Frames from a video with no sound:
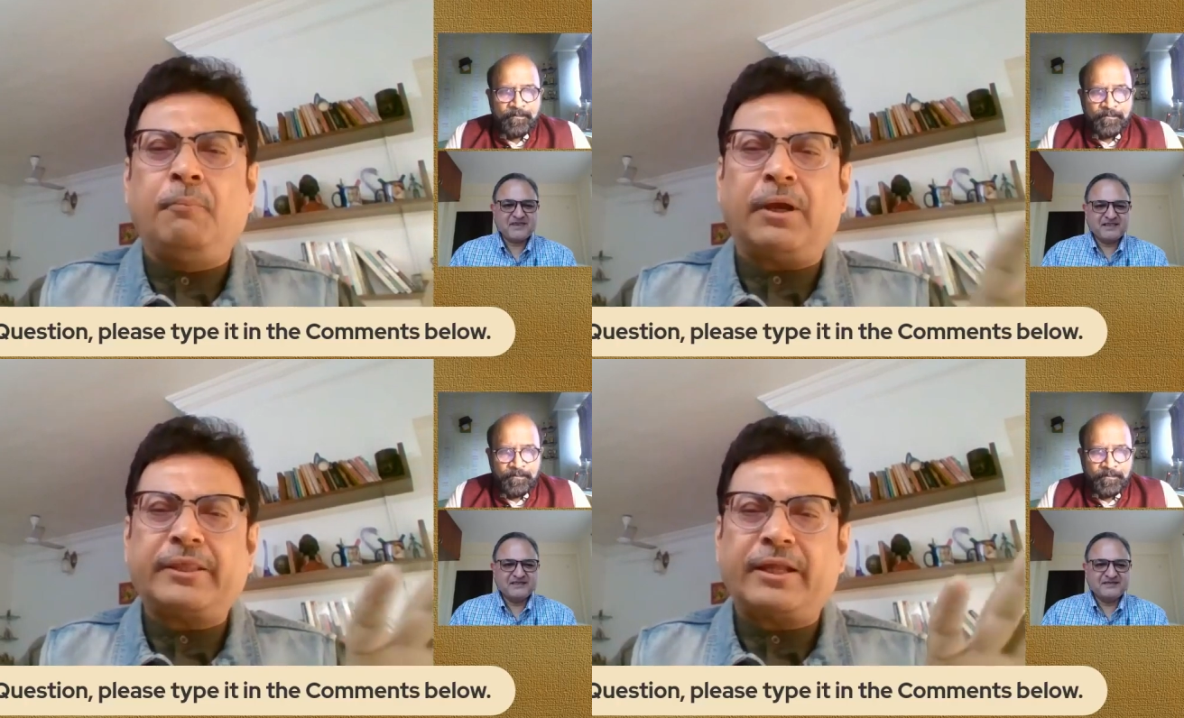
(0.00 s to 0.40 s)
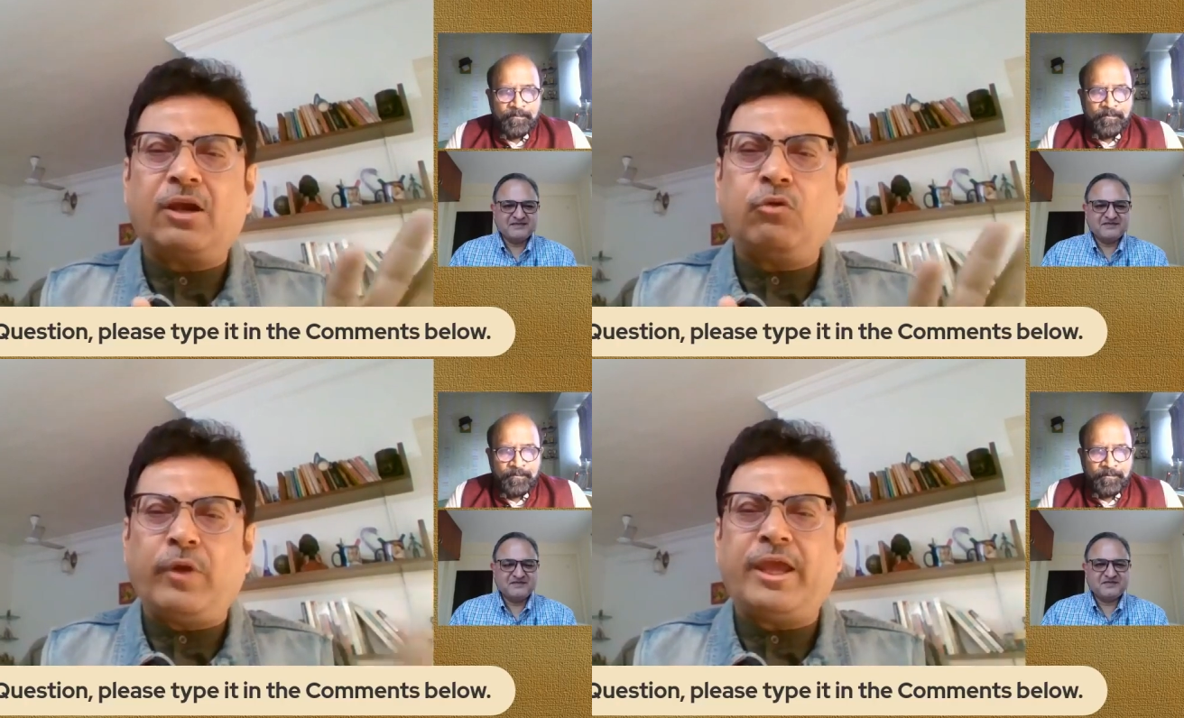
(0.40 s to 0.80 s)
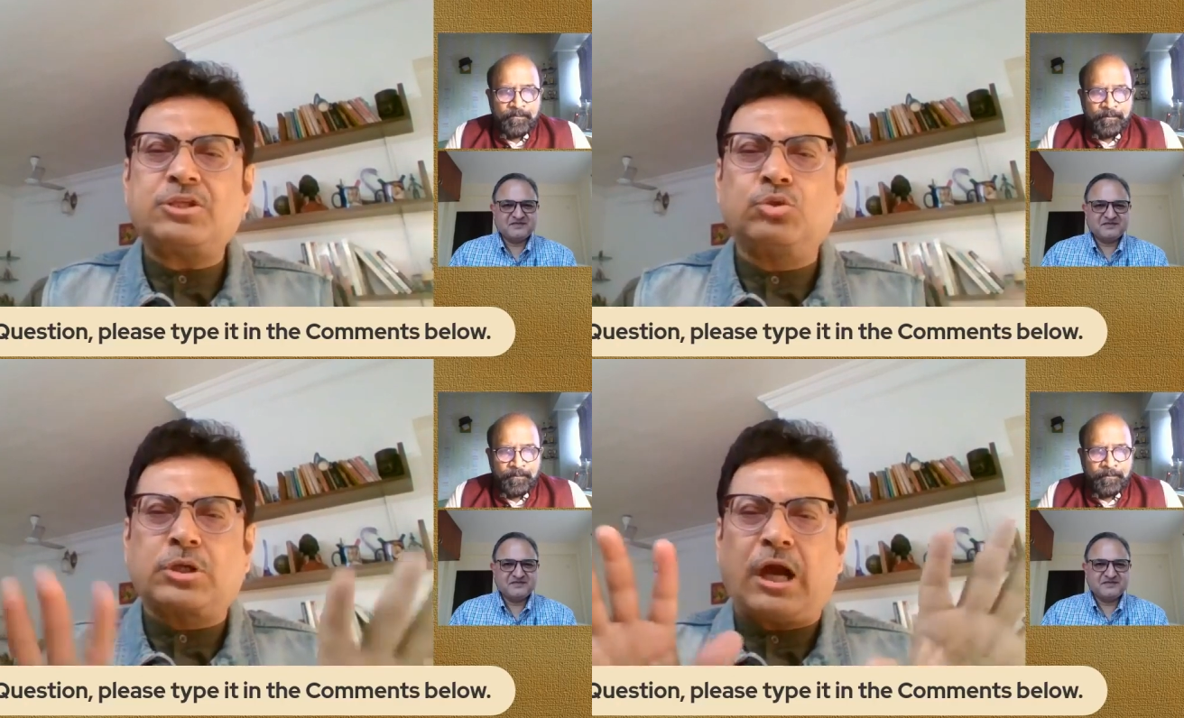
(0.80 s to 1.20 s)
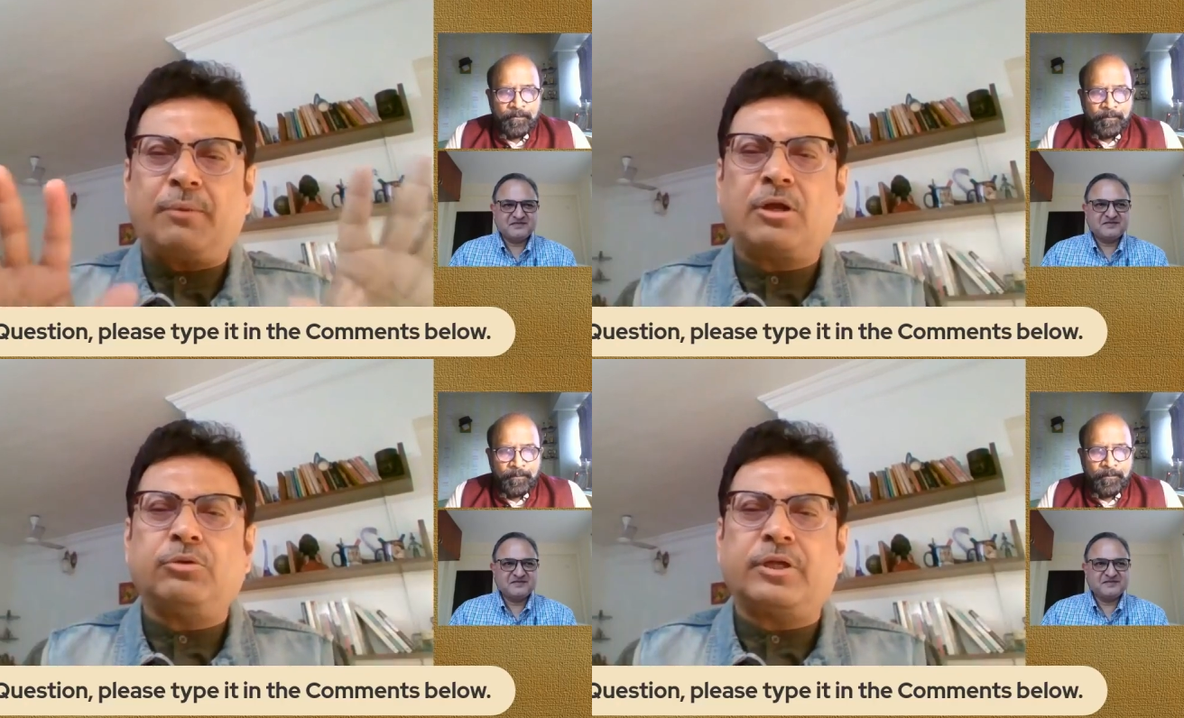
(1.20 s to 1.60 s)
Speaker 1: but there are ways to
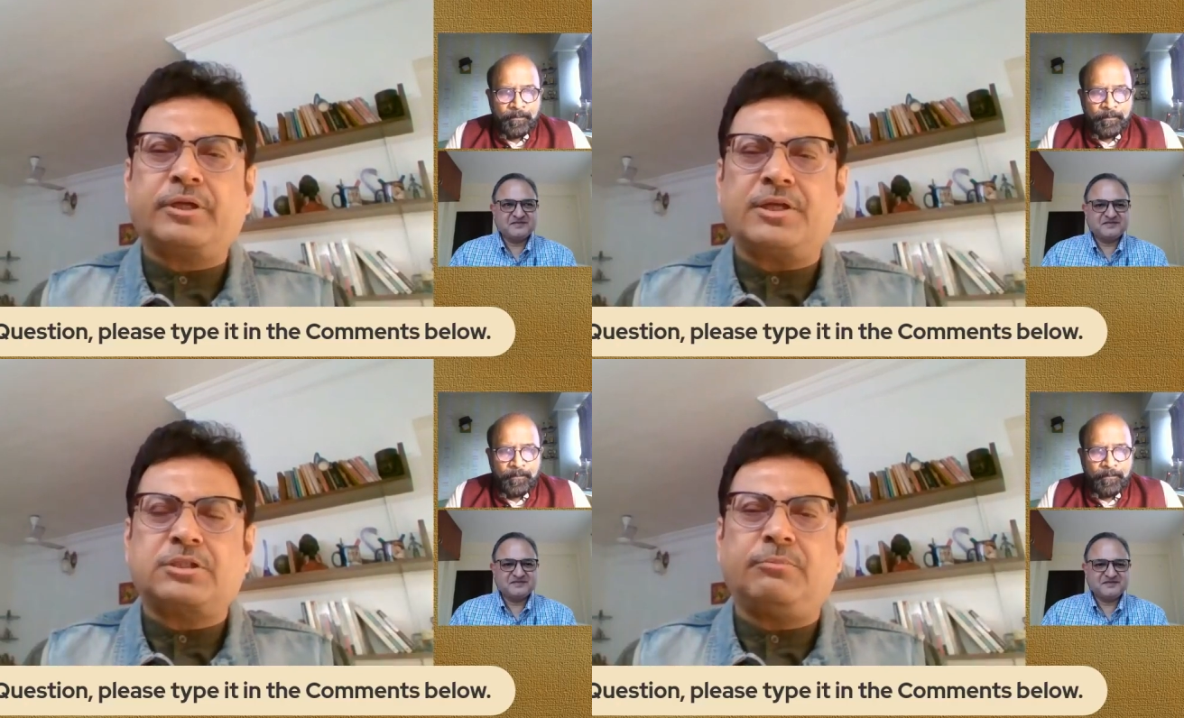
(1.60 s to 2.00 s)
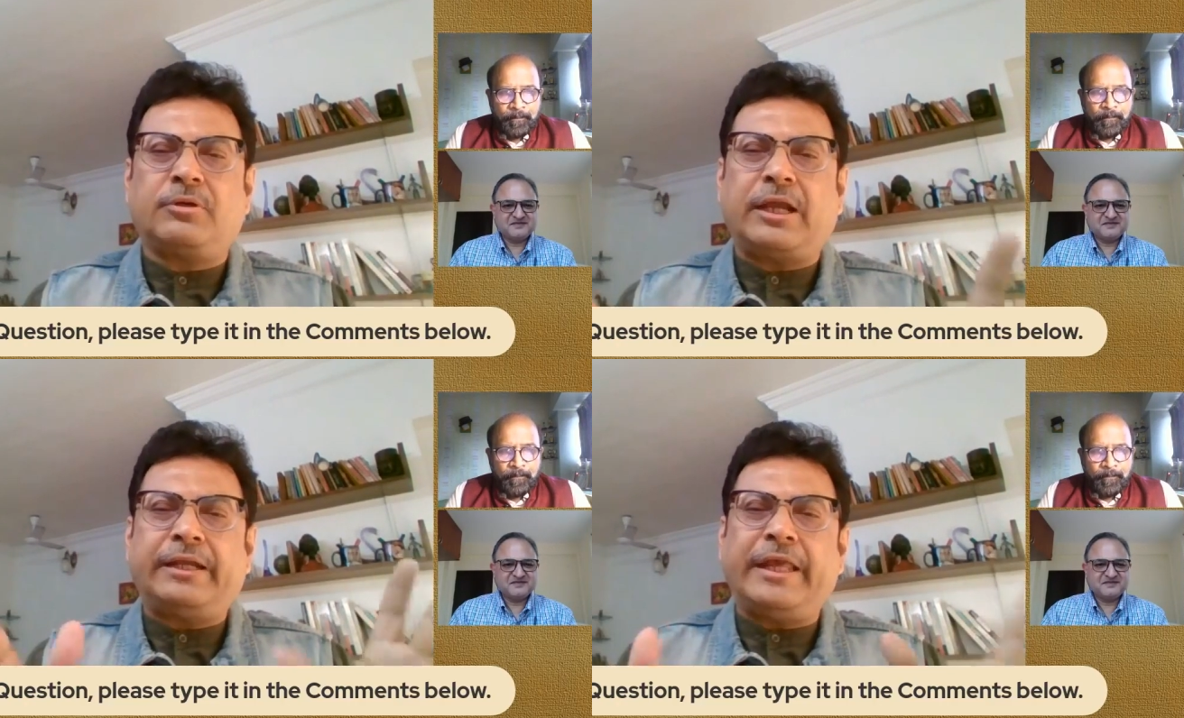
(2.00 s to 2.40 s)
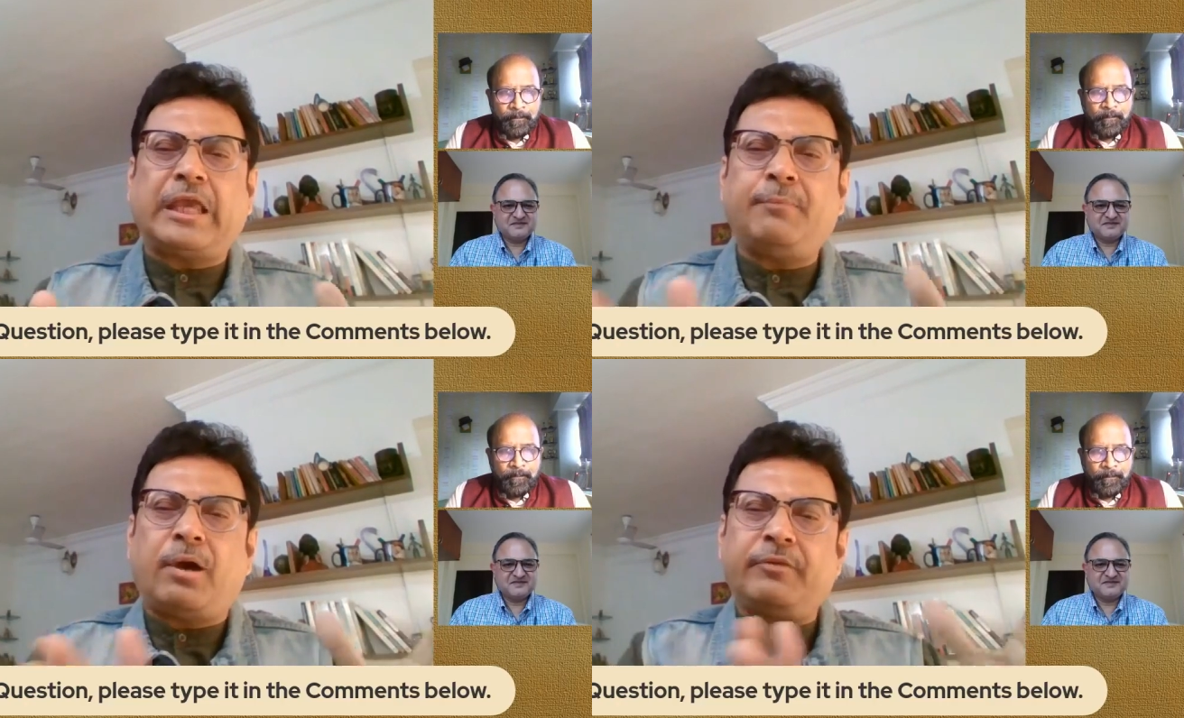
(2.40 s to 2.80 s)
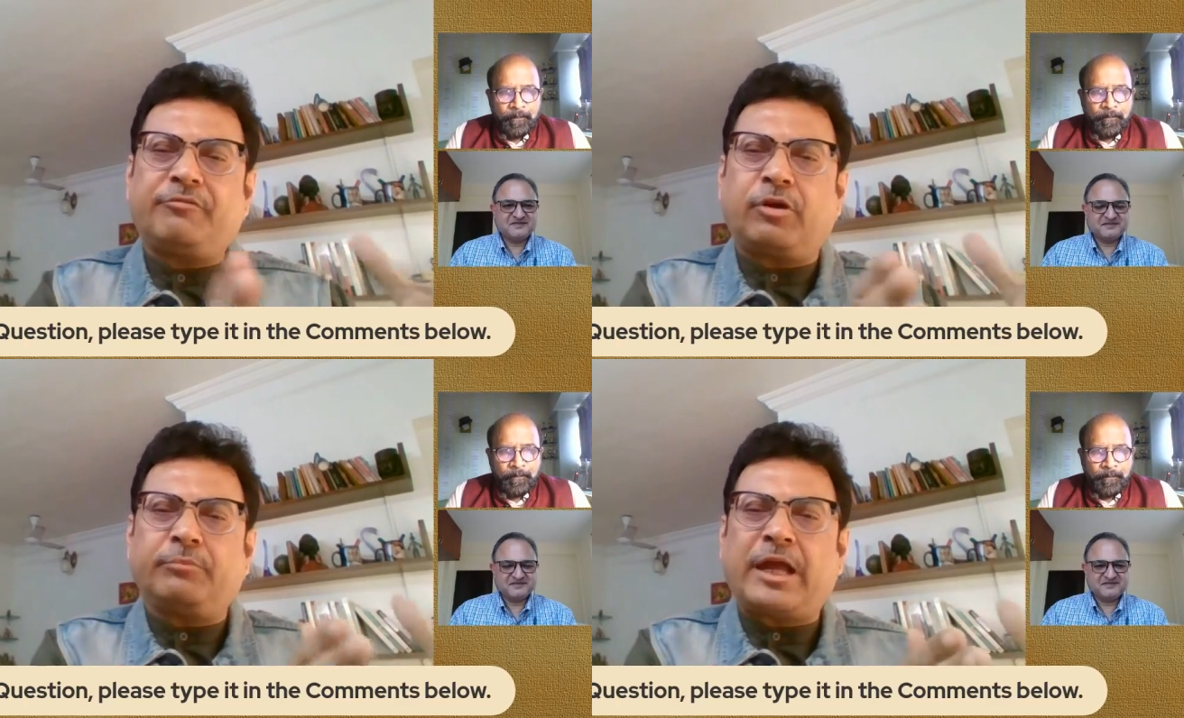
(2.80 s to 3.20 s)
calm down the customer and take him away
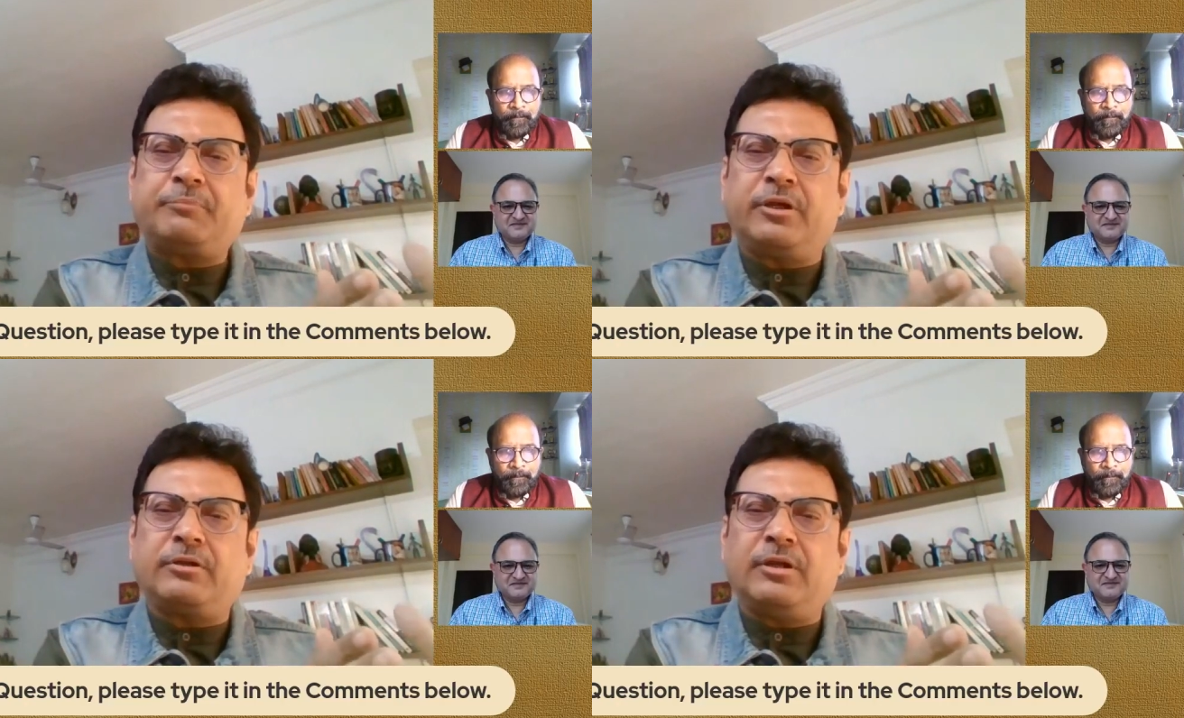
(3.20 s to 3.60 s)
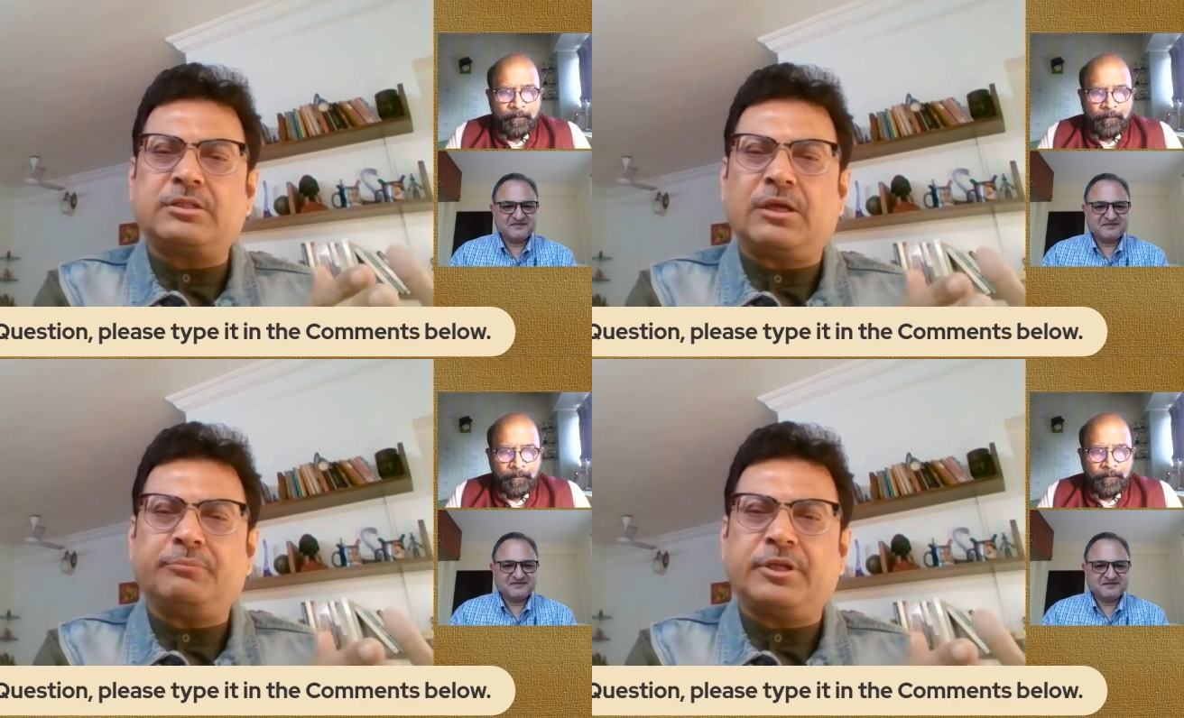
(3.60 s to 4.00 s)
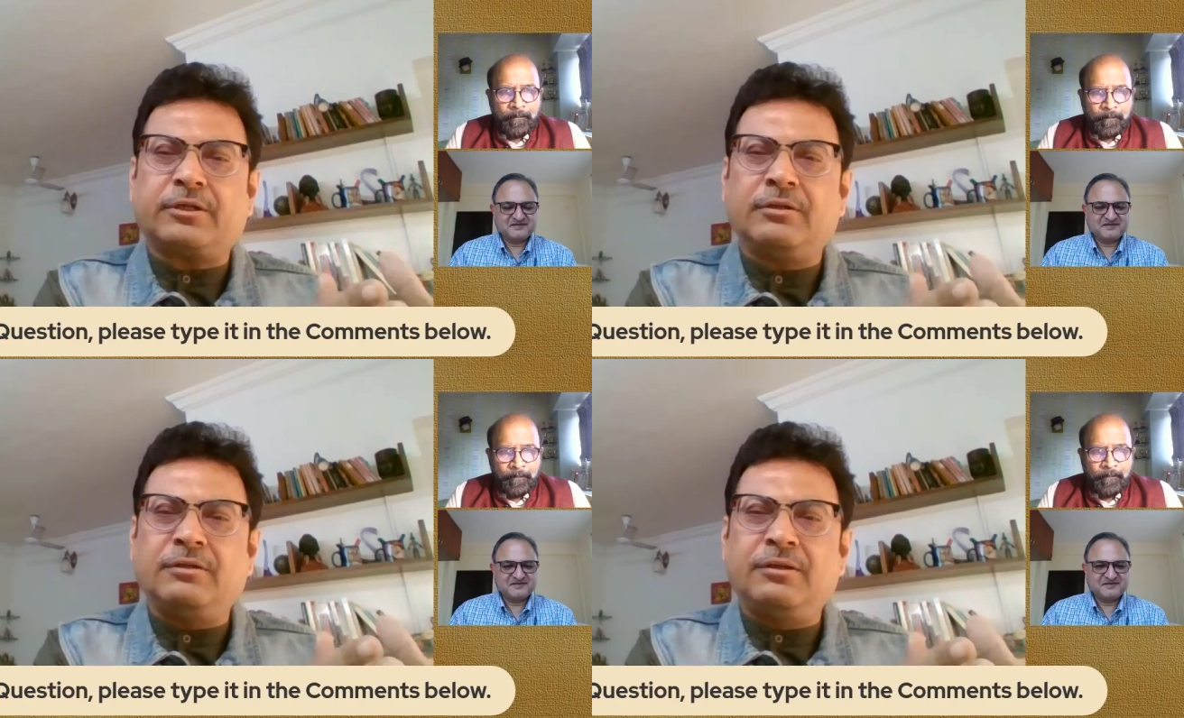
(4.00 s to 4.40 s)
from that particular subject